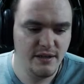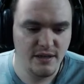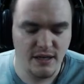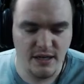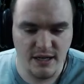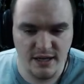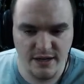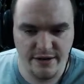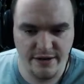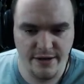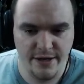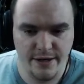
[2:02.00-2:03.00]

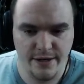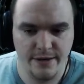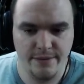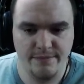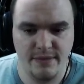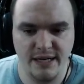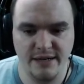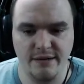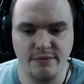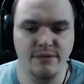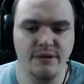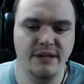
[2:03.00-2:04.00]
I
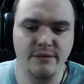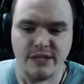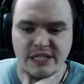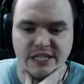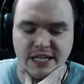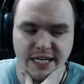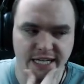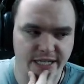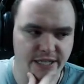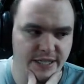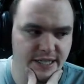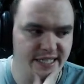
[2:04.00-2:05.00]
really wish I
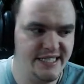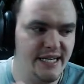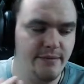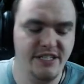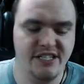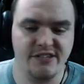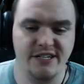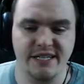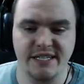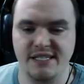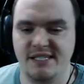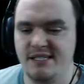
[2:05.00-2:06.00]
could demonstrate
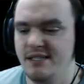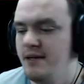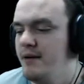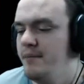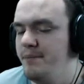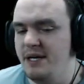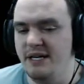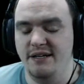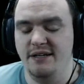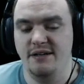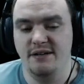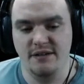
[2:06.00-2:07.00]
this, but
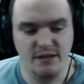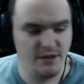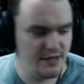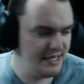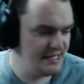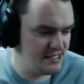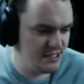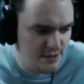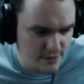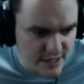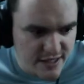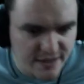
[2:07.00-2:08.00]
okay.
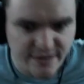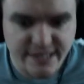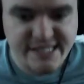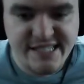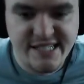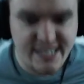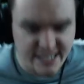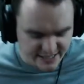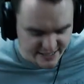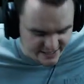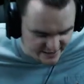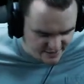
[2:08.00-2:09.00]
So let's say
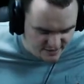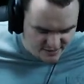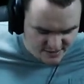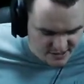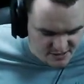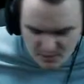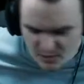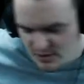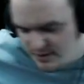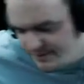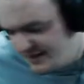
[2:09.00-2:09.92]
here, I'll just pull up my